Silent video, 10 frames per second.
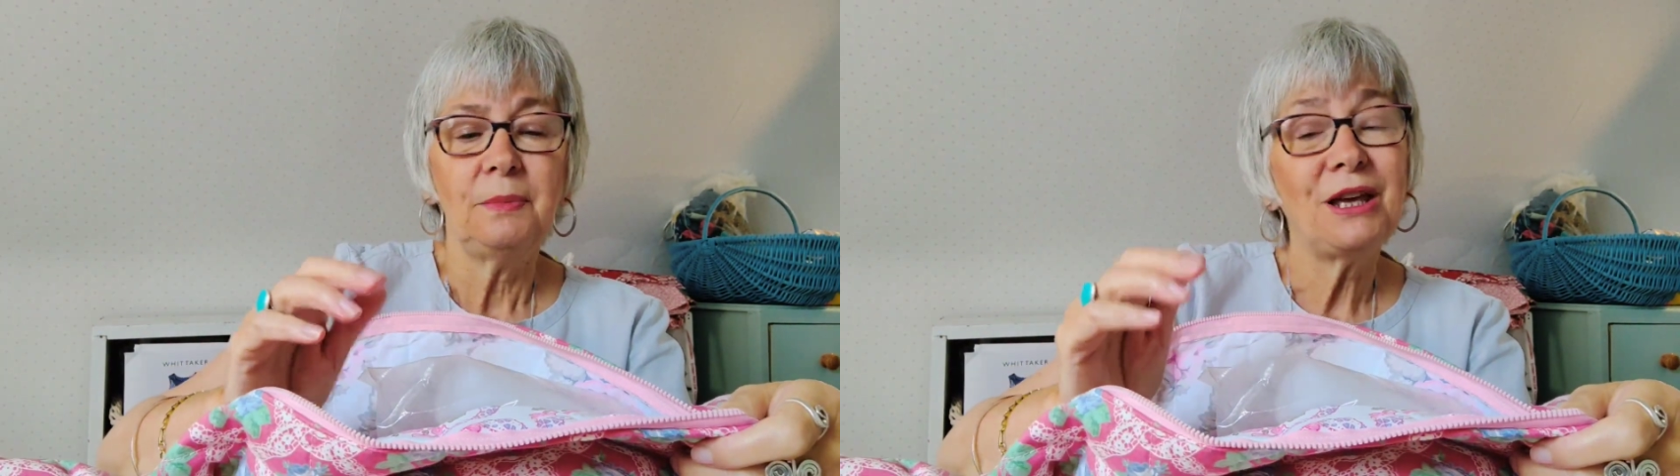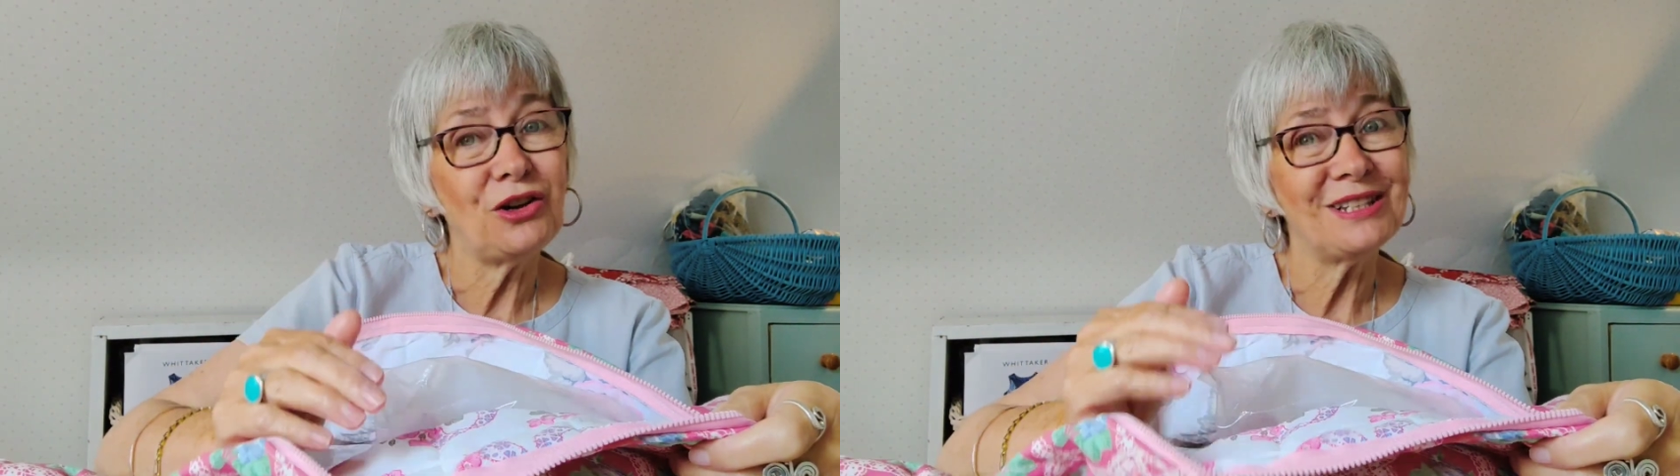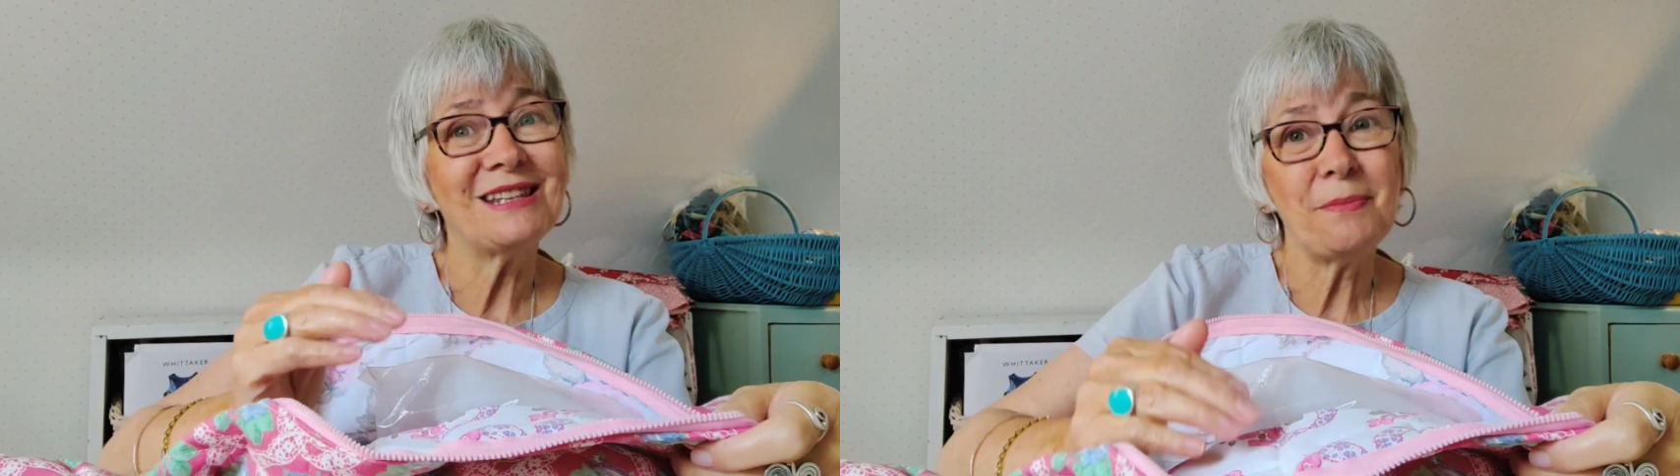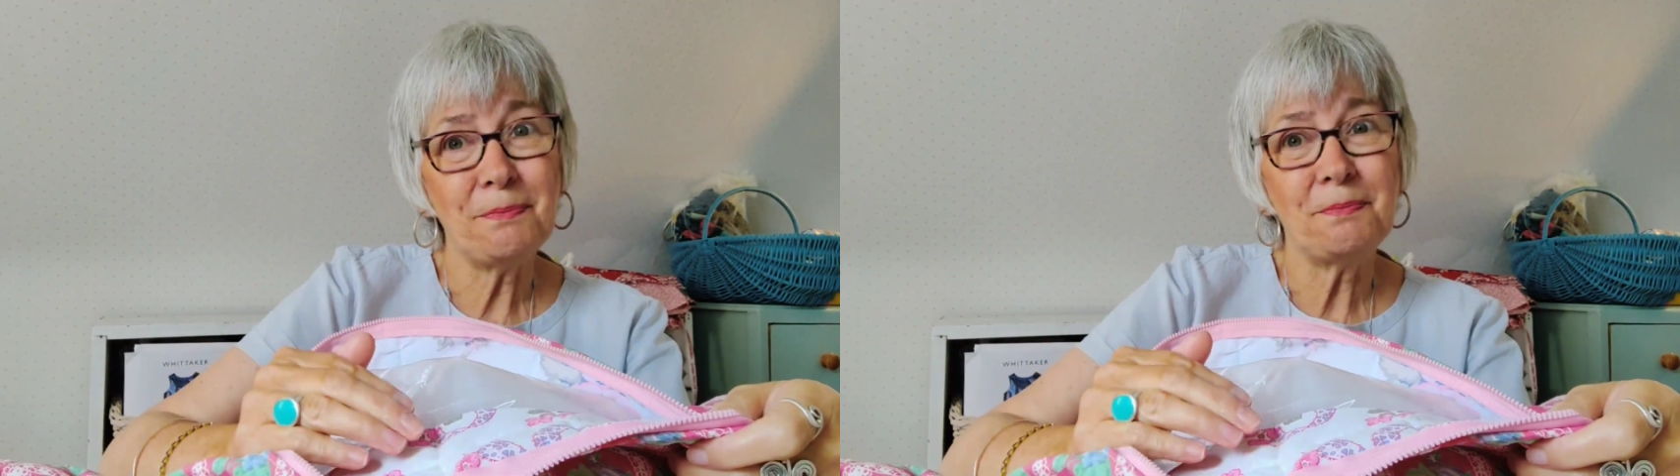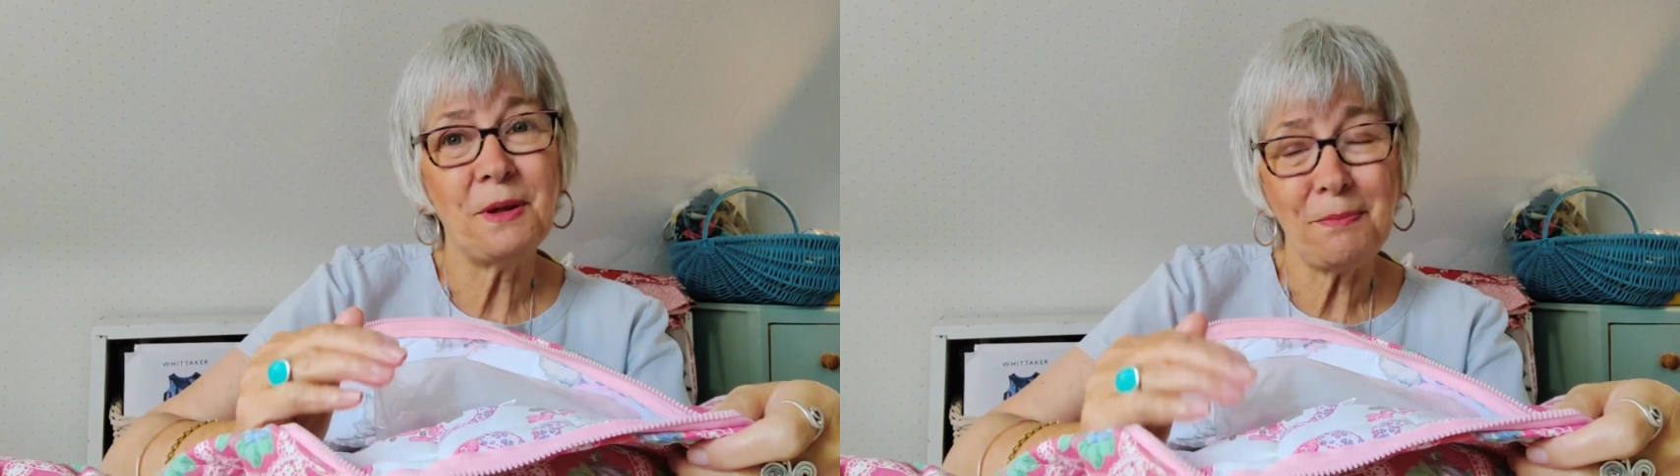because the
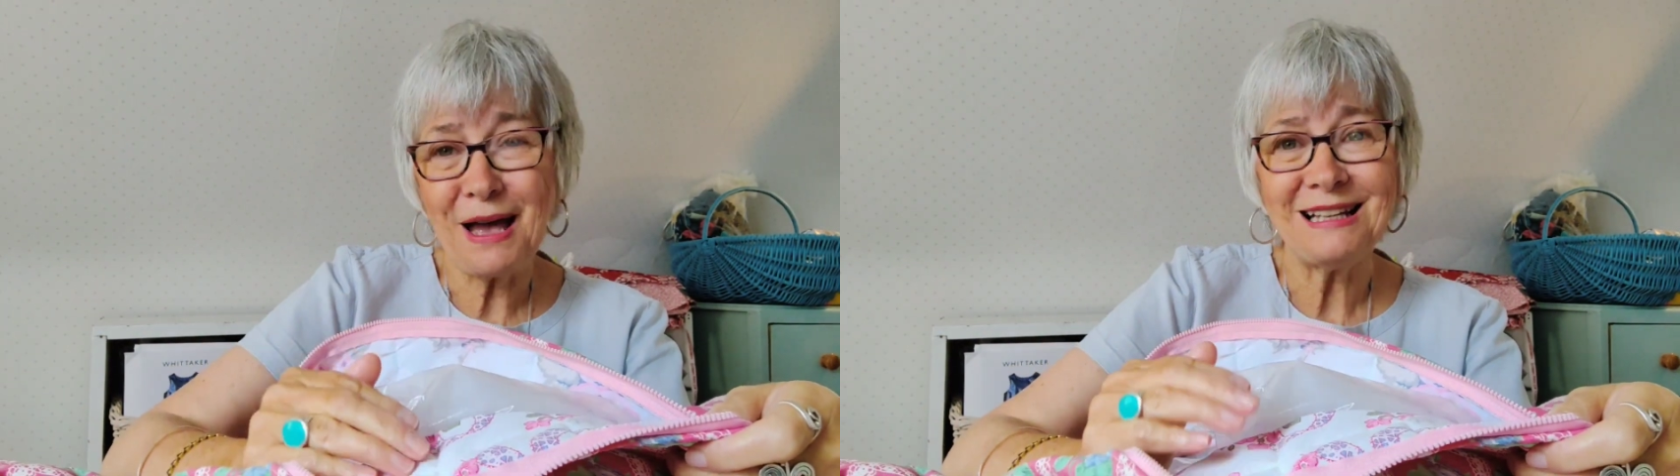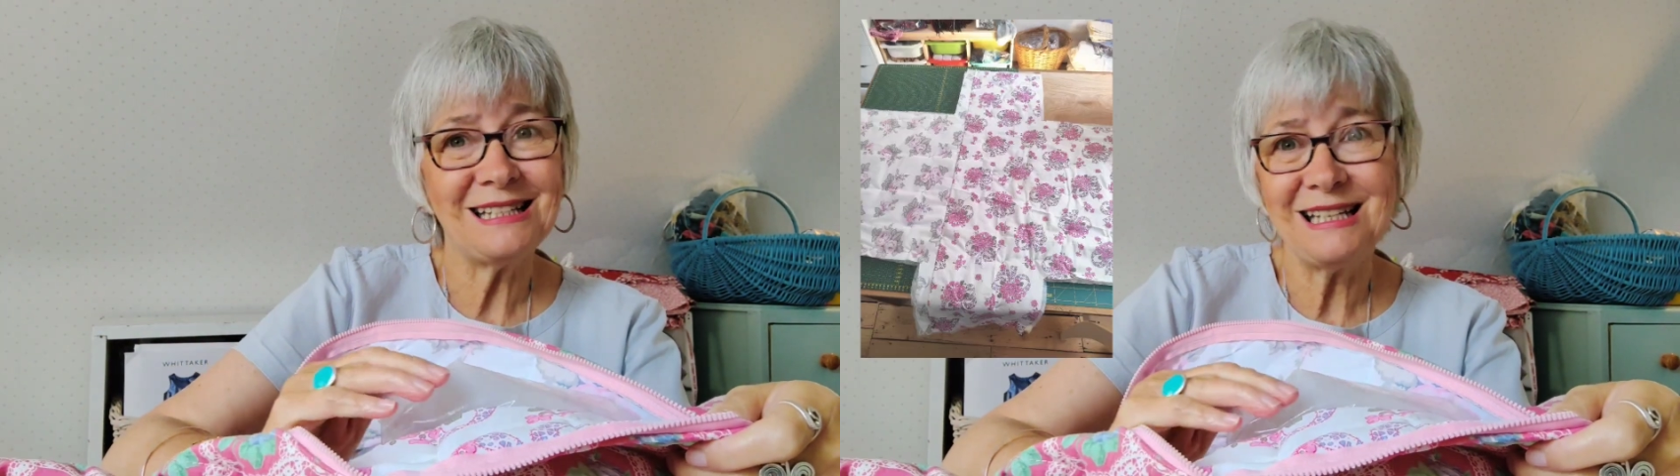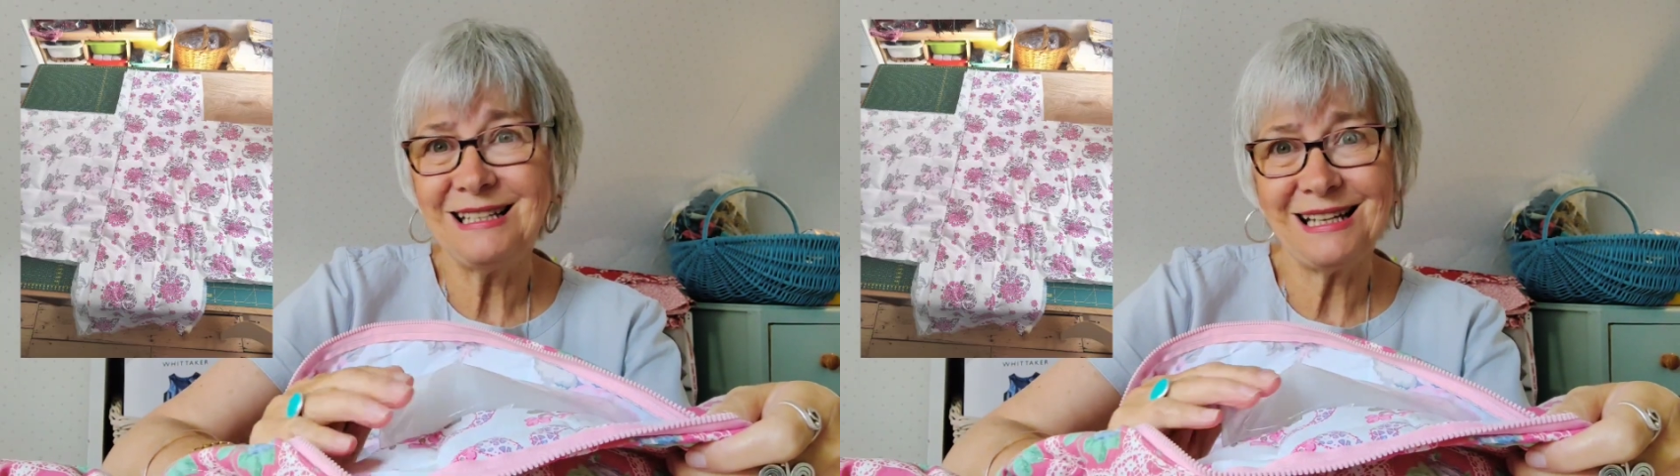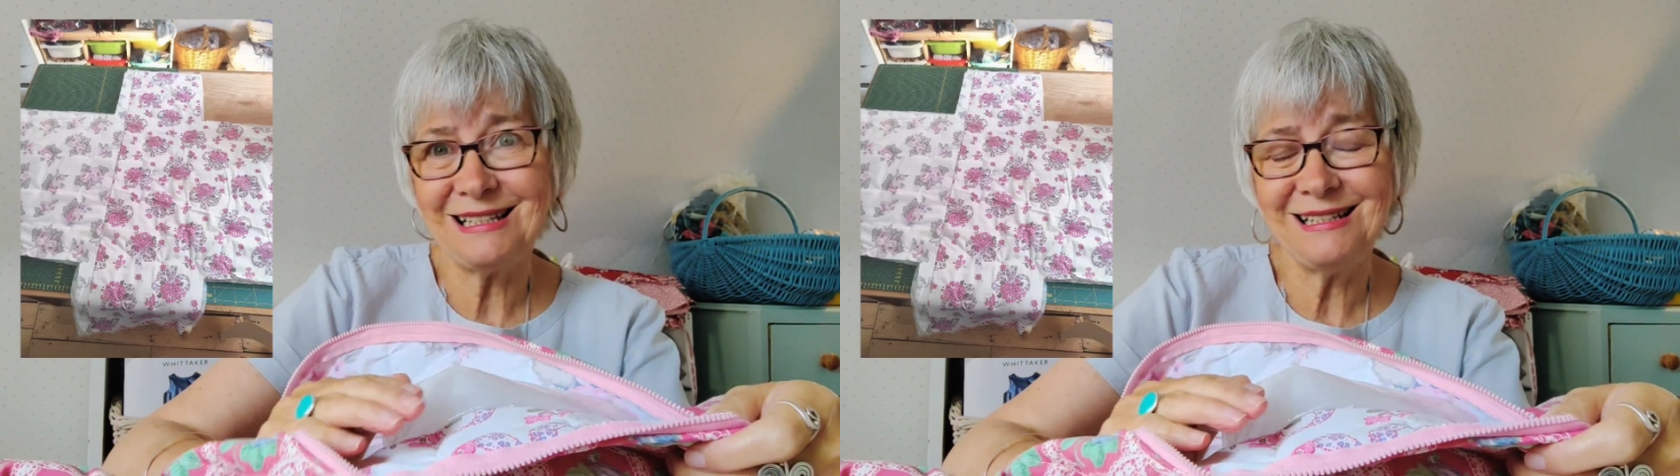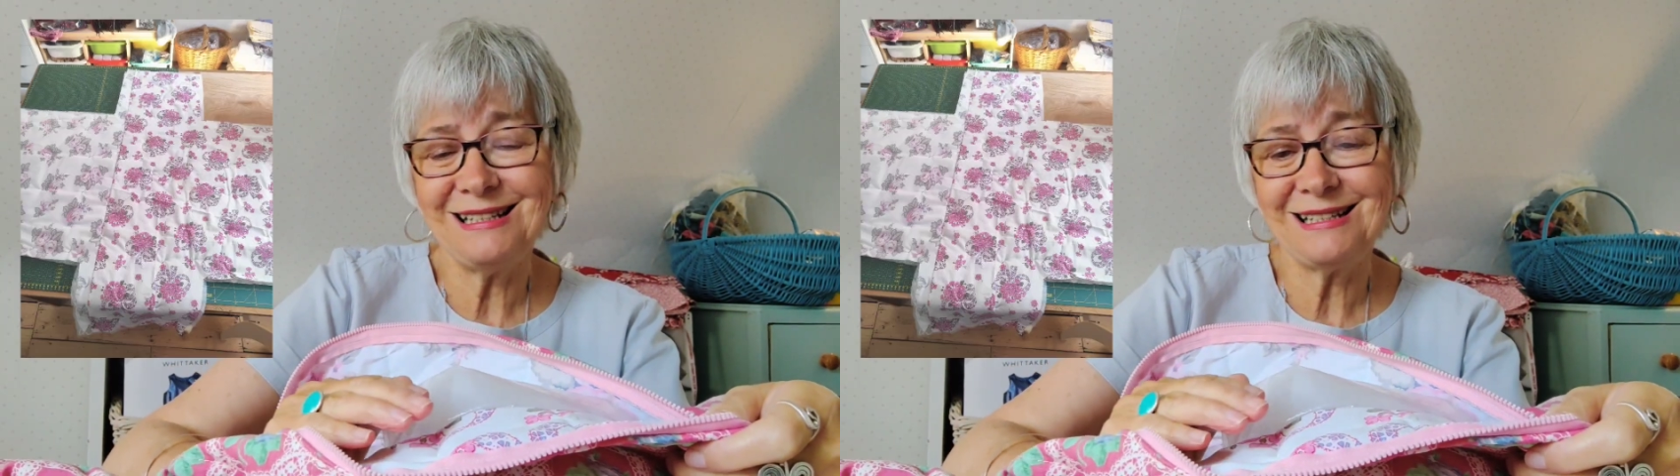pattern
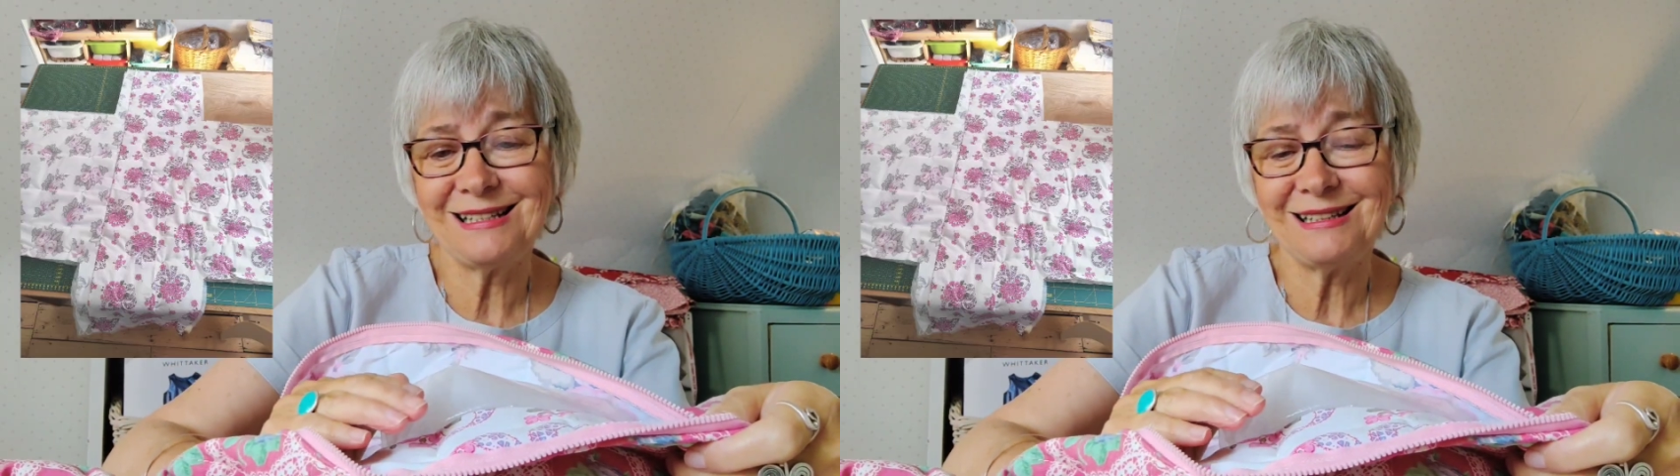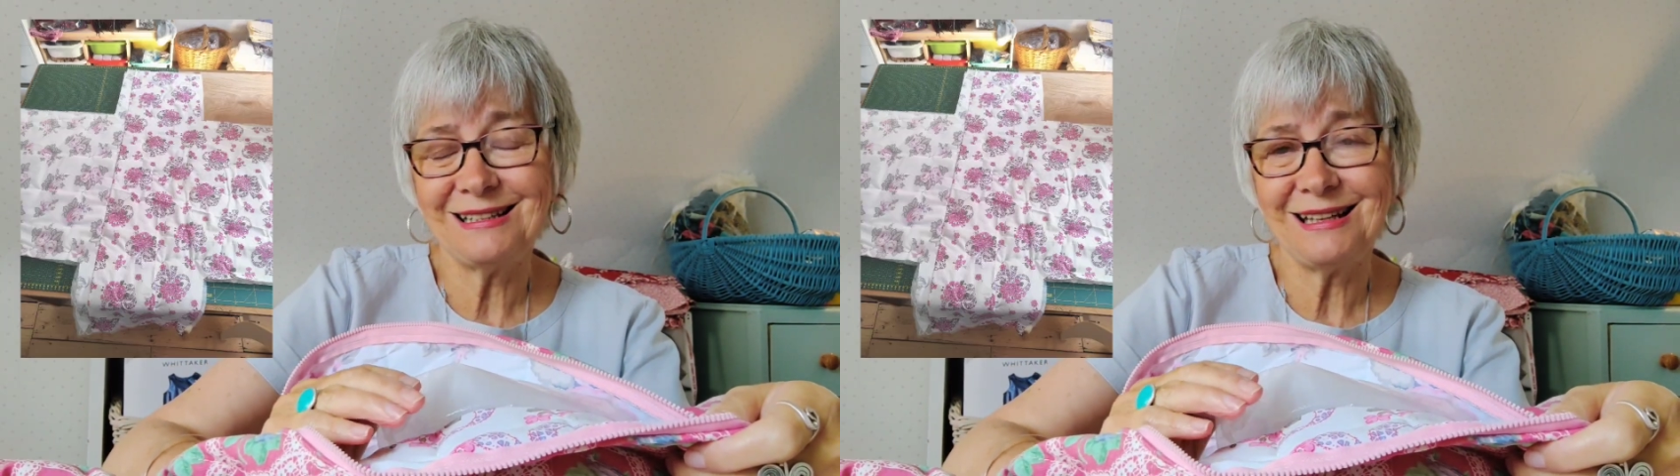doesn't